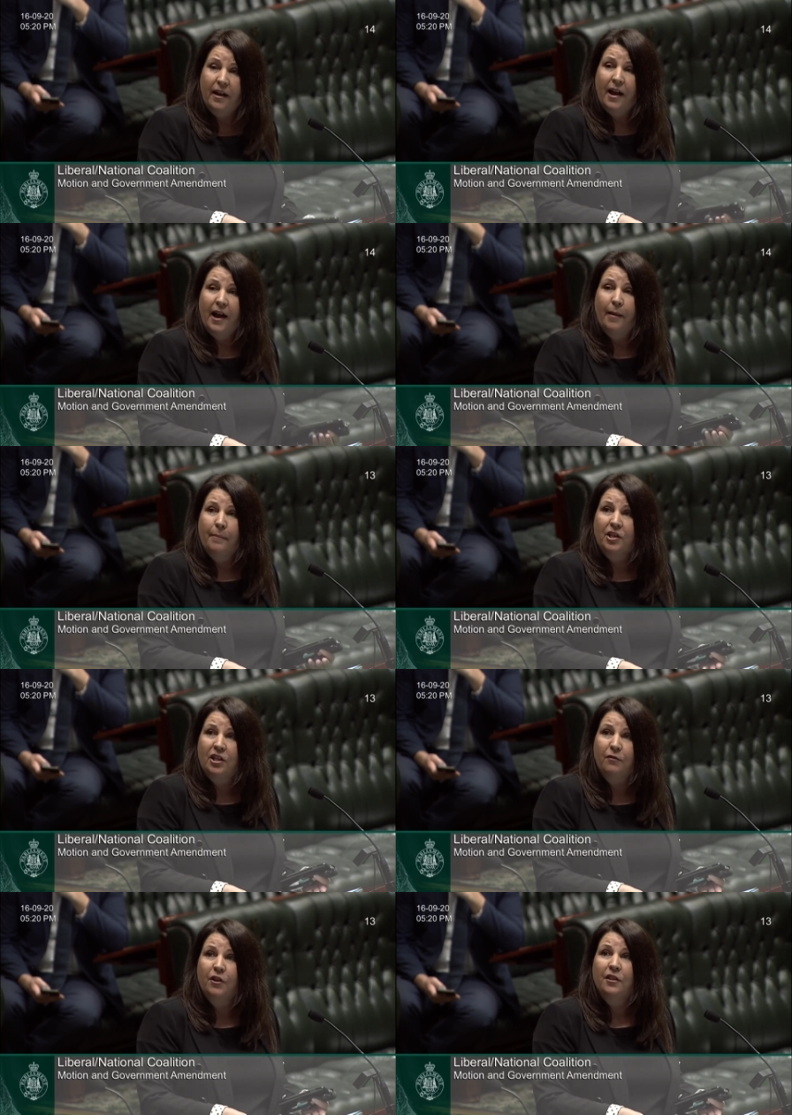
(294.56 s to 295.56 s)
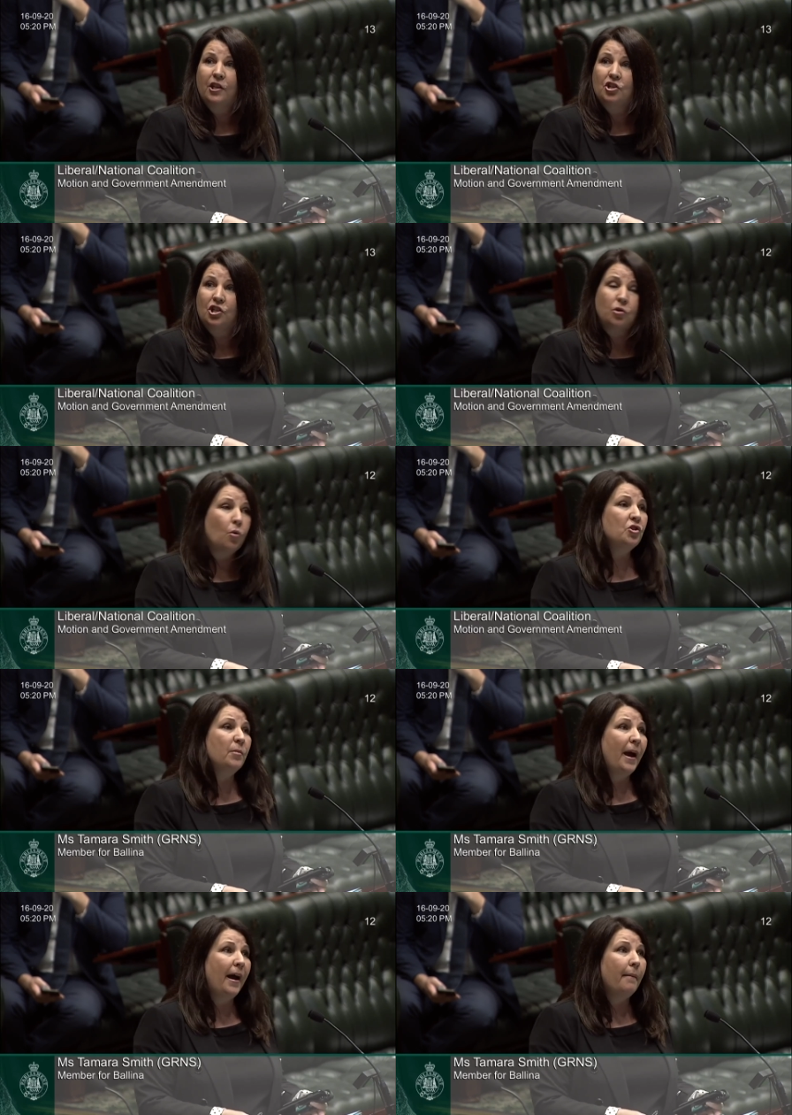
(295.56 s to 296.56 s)
um, given that she talked
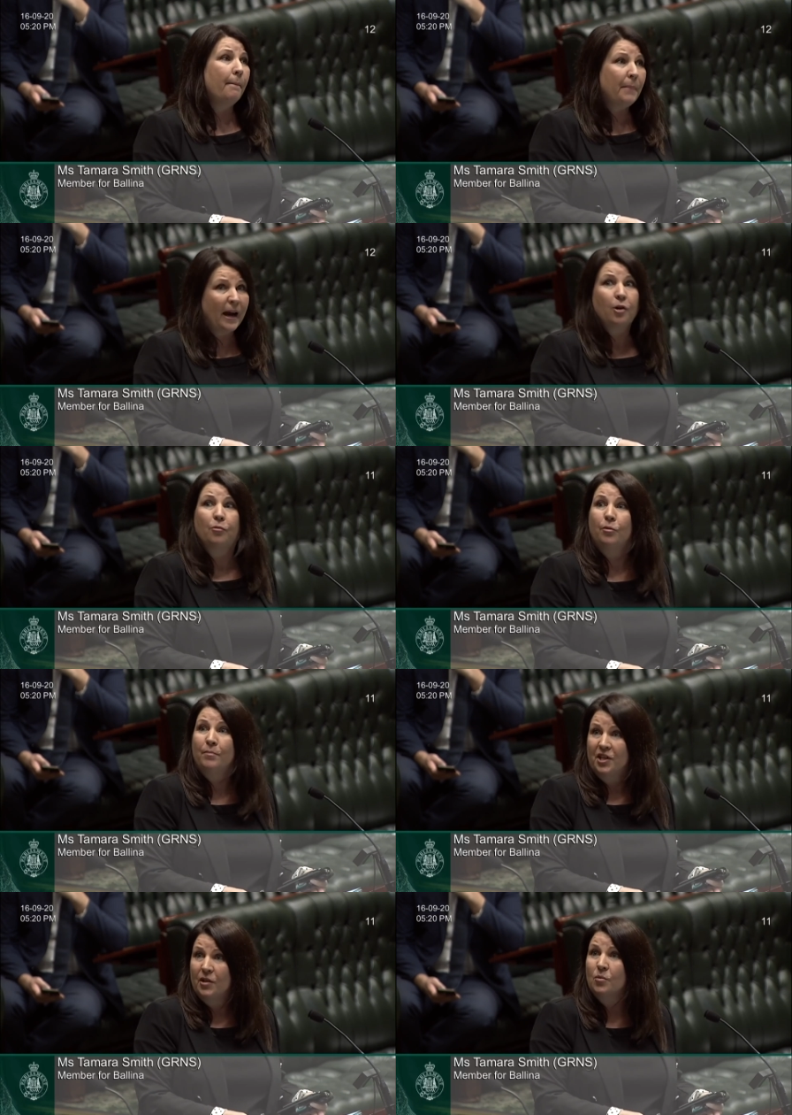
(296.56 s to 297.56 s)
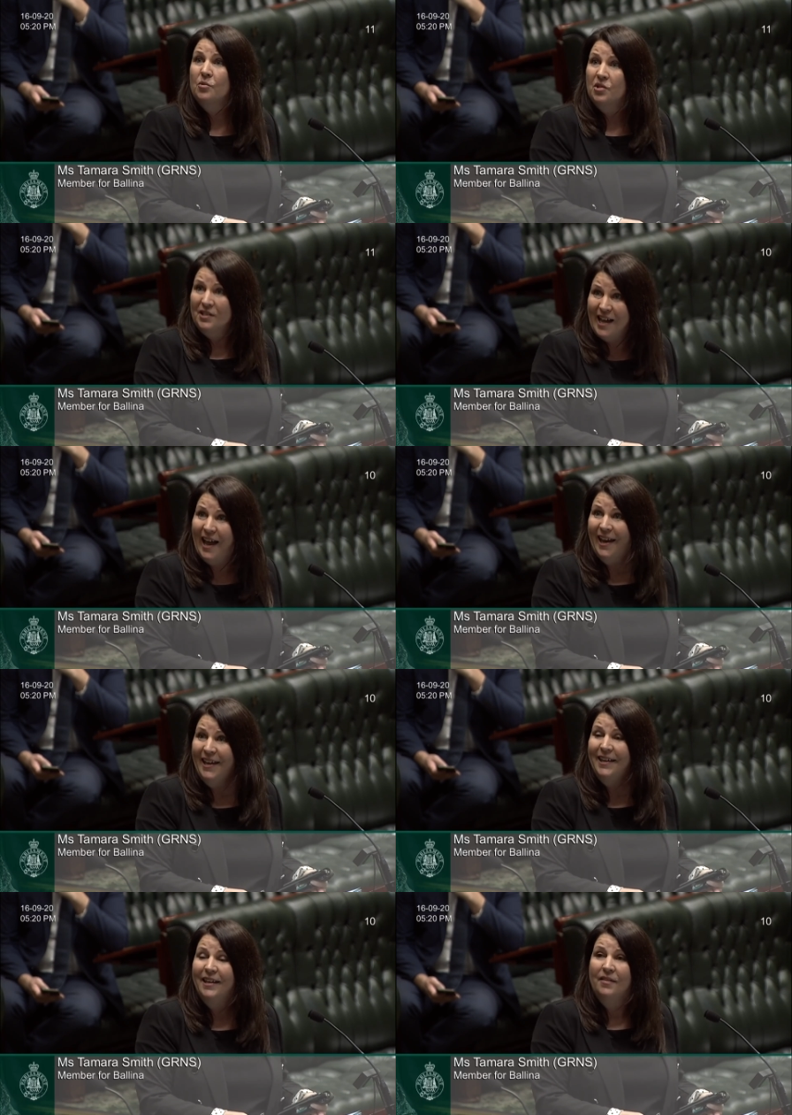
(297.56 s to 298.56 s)
about backroom deals today,
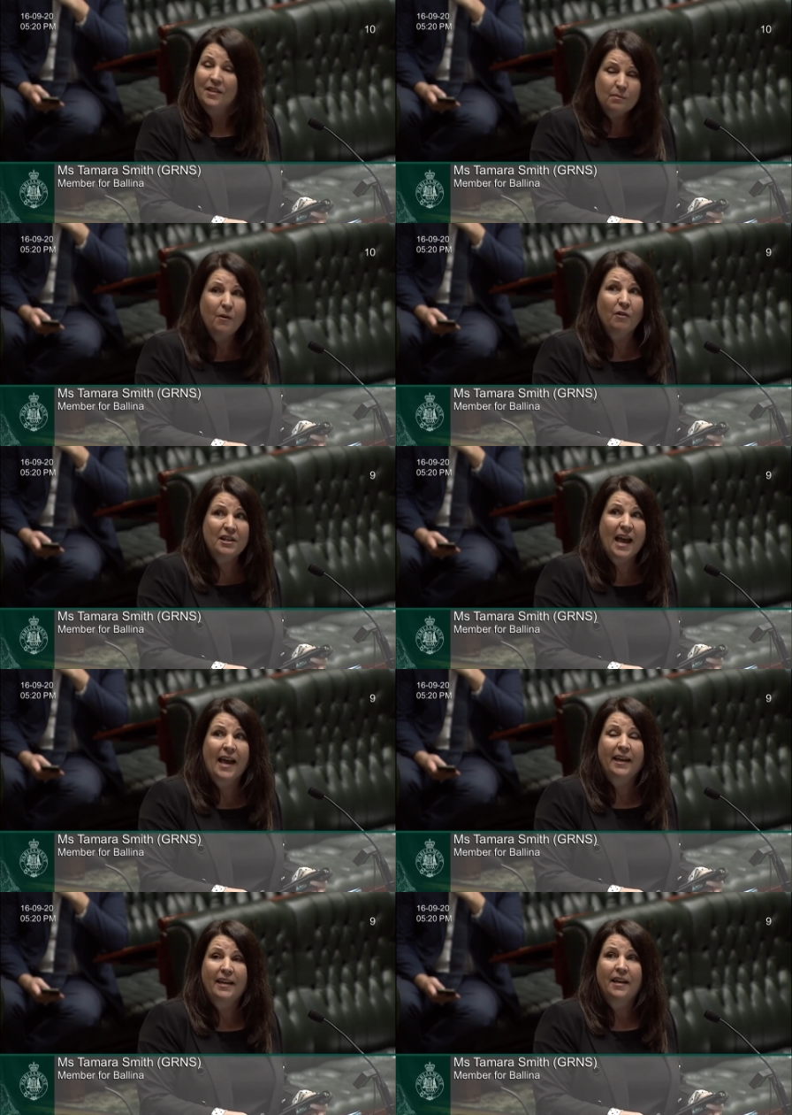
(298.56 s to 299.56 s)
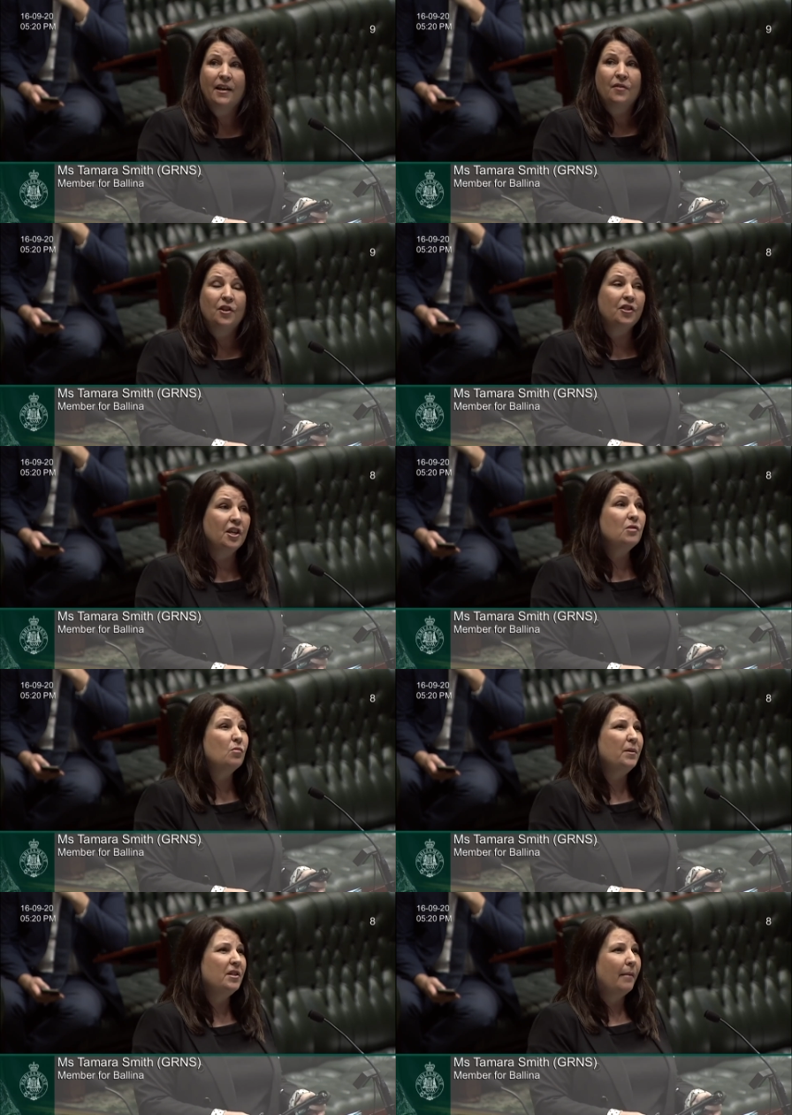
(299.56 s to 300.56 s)
in this very day, that things would
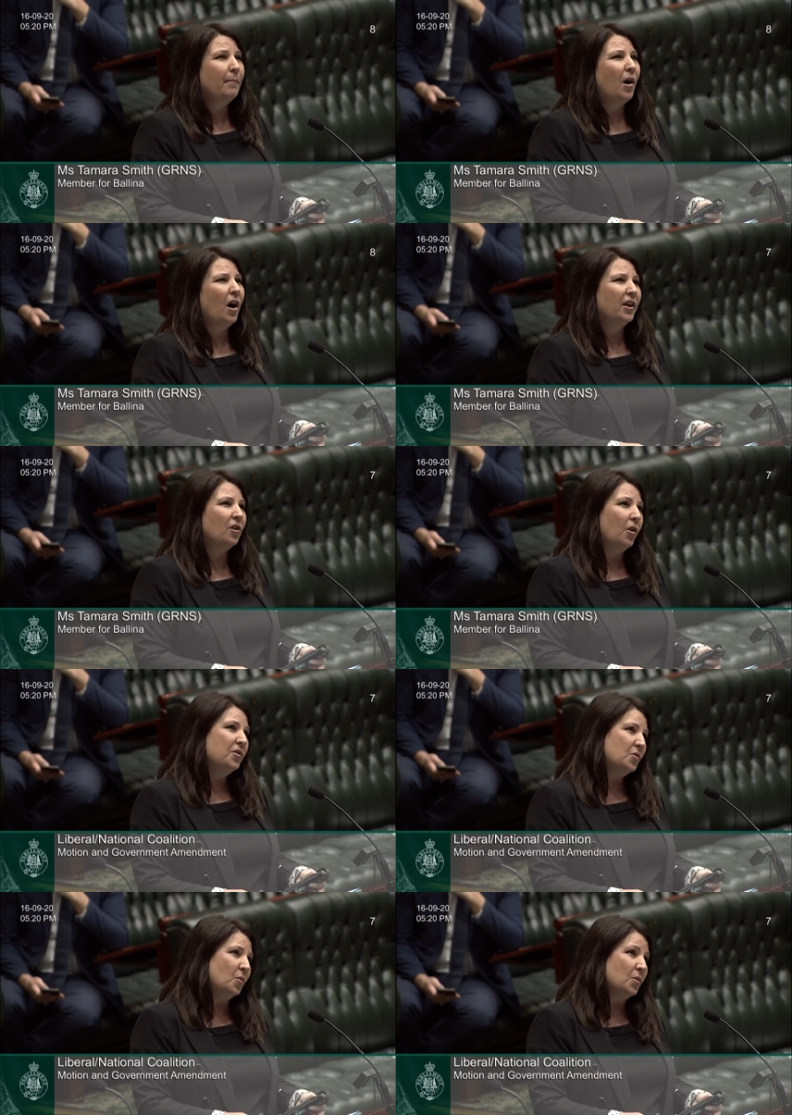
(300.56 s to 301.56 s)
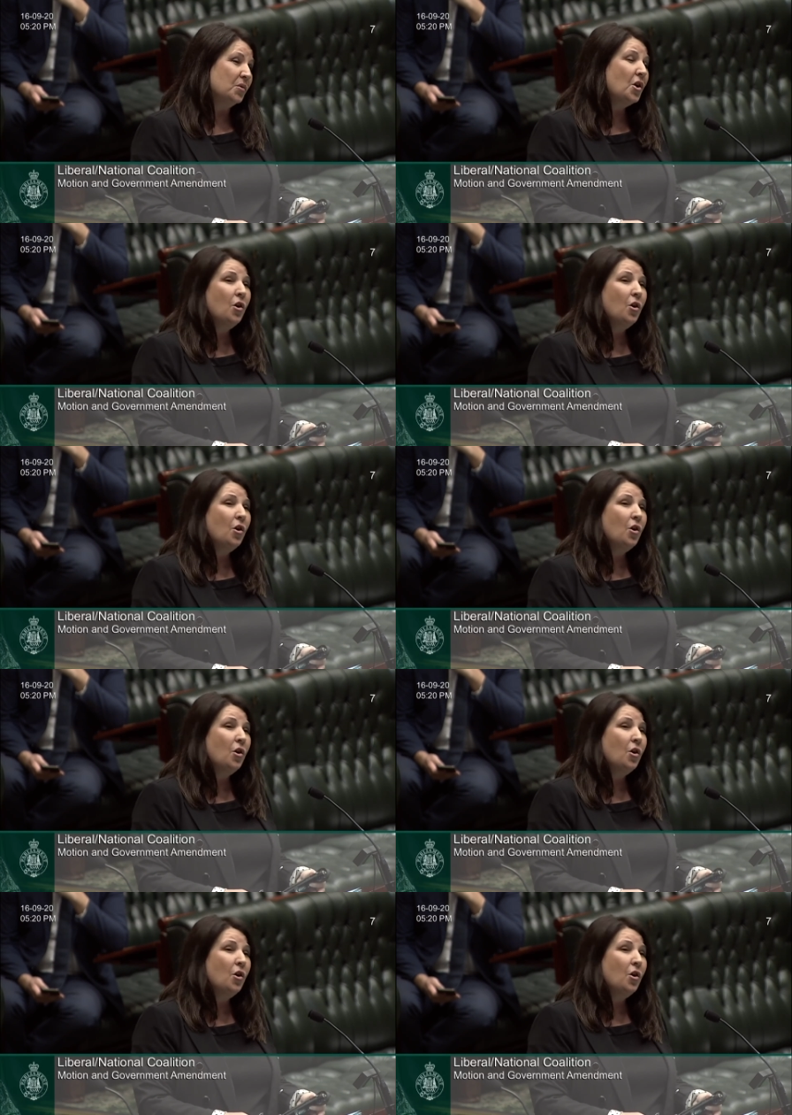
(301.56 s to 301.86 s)
be done behind closed doors.